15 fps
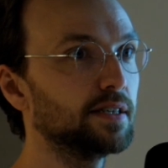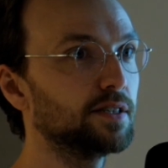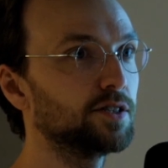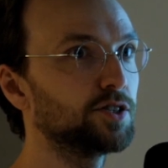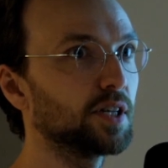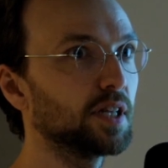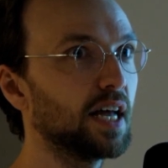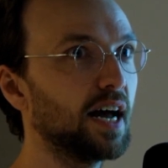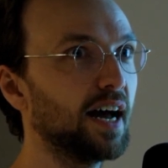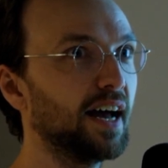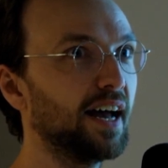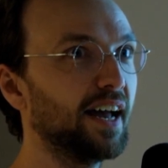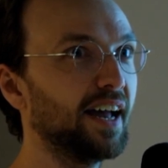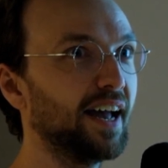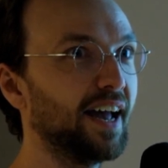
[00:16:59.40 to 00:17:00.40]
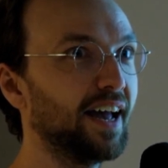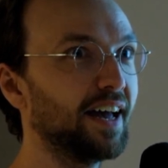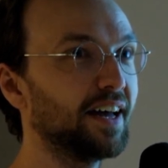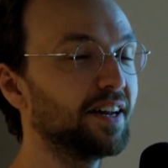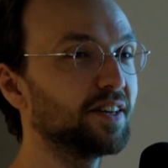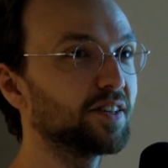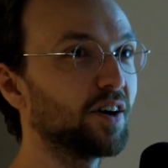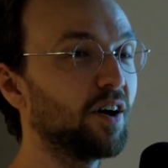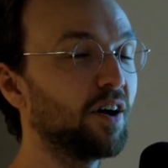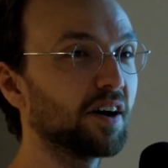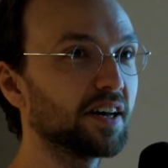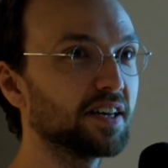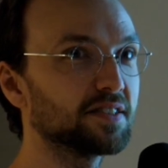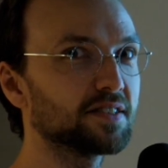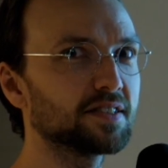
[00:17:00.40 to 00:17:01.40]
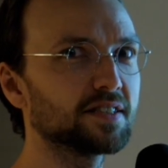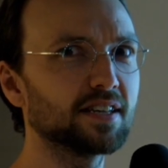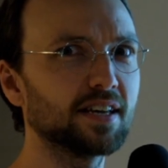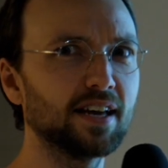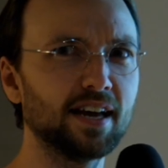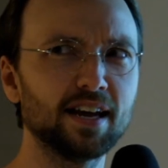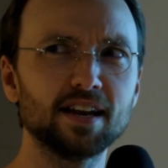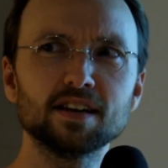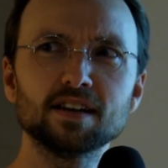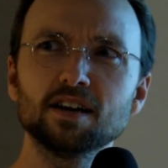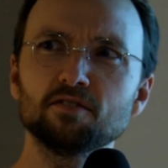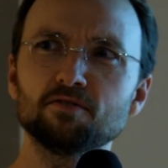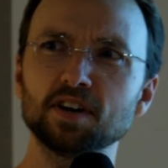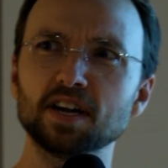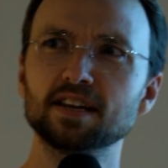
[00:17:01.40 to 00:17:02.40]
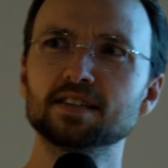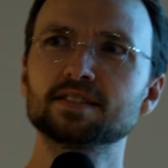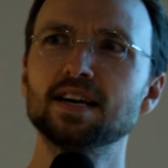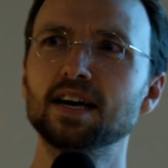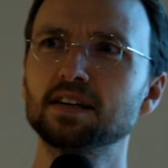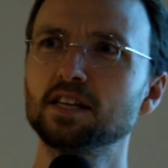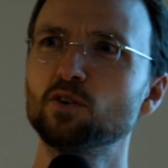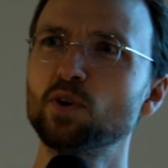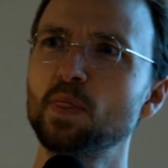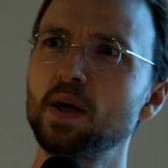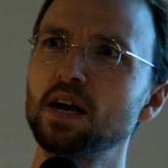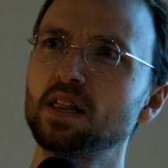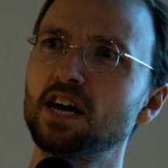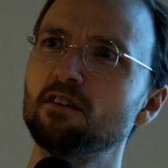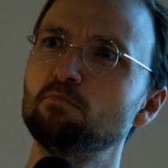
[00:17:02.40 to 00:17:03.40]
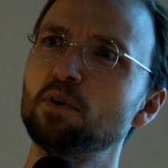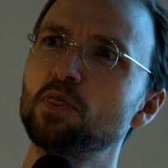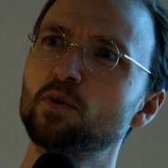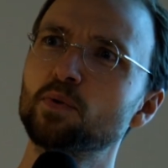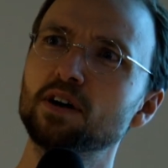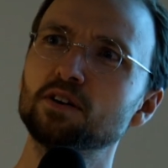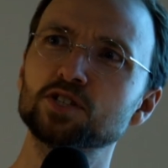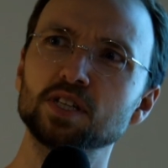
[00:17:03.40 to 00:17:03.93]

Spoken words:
July and August, and I forget exactly when they left, but throughout